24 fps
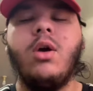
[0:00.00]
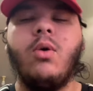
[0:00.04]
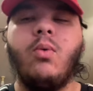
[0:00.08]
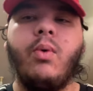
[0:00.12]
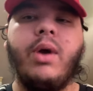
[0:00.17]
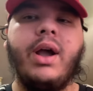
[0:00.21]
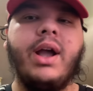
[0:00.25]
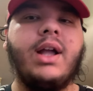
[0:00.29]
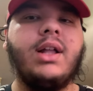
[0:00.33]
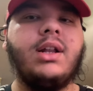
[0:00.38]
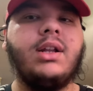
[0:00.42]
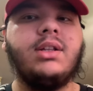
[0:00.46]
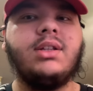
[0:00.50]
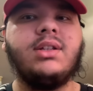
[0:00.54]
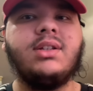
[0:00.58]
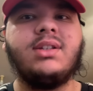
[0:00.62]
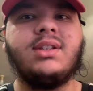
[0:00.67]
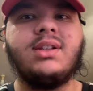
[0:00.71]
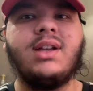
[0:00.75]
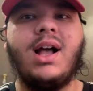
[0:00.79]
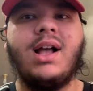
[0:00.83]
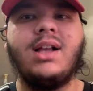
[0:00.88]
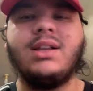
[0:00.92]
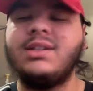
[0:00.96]
We're going to
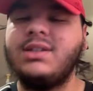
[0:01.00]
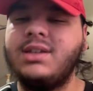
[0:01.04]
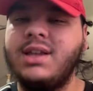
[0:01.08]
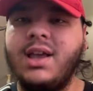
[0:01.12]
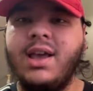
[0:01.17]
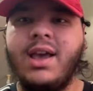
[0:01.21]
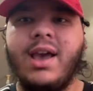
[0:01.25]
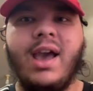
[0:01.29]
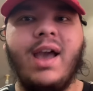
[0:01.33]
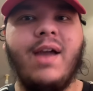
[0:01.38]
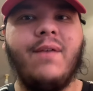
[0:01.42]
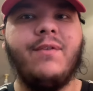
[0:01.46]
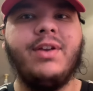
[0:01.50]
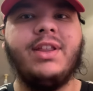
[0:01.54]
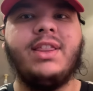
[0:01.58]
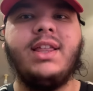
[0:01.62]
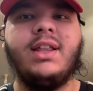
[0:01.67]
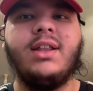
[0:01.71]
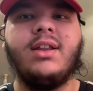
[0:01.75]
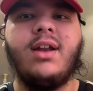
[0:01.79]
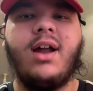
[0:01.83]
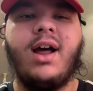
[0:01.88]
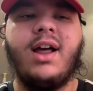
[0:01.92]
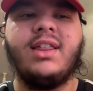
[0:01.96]
discuss
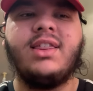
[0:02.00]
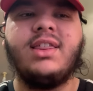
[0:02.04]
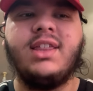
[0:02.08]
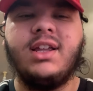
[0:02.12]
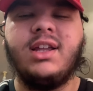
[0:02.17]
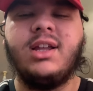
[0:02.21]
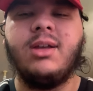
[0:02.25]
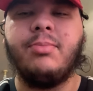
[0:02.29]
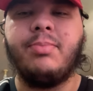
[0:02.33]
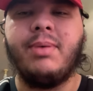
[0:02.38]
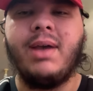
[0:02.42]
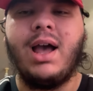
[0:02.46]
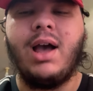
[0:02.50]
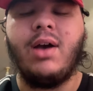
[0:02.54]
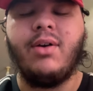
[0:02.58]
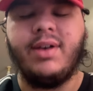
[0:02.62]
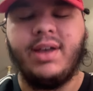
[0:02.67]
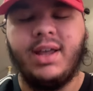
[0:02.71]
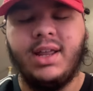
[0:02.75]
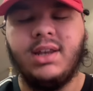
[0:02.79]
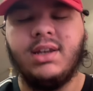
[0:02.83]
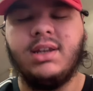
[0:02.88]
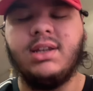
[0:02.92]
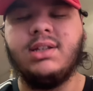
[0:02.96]
everything that I think
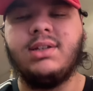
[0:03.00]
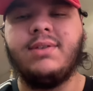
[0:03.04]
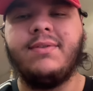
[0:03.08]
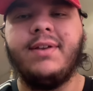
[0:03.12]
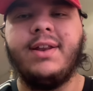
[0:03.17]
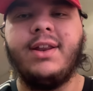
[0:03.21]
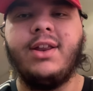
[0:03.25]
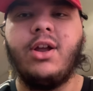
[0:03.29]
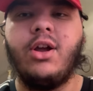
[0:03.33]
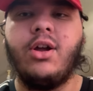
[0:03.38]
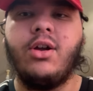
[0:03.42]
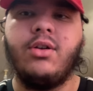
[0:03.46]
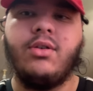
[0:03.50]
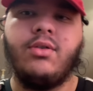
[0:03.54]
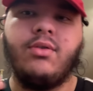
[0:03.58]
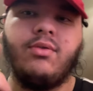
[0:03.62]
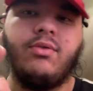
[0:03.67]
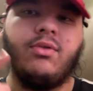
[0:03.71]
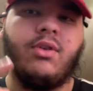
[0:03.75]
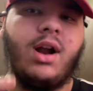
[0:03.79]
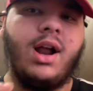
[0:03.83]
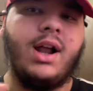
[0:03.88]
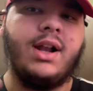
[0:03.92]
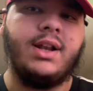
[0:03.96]
about in this video
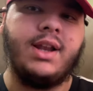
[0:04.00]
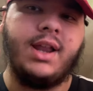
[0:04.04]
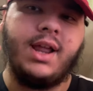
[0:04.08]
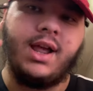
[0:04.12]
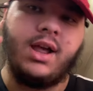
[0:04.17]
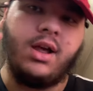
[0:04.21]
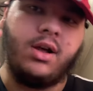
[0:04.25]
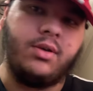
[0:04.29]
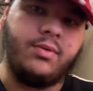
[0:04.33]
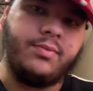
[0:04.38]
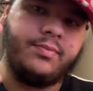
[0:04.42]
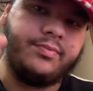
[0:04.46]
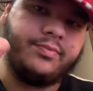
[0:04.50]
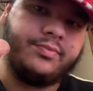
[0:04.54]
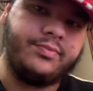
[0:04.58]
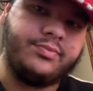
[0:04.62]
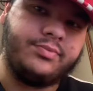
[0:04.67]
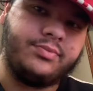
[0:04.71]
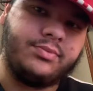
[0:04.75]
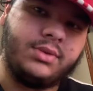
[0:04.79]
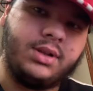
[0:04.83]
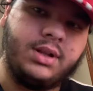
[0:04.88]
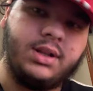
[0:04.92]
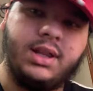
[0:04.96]
right now.
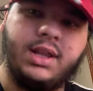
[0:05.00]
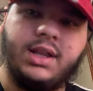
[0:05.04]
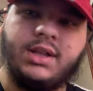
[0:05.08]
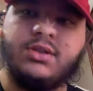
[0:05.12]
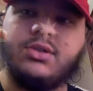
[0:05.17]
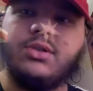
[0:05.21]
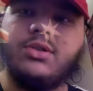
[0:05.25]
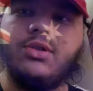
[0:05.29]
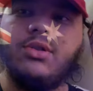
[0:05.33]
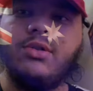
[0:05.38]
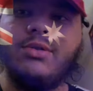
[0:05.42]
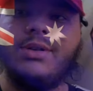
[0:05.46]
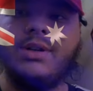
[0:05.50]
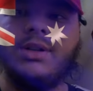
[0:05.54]
Let's do